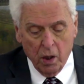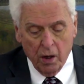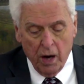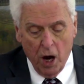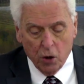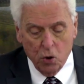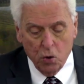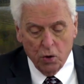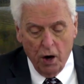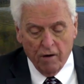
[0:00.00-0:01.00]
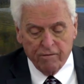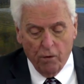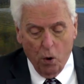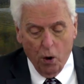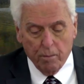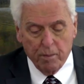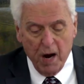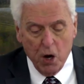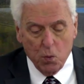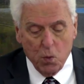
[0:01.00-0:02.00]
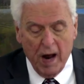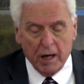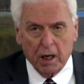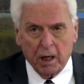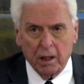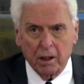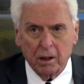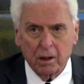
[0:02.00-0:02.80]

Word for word: Now you therefore be ready.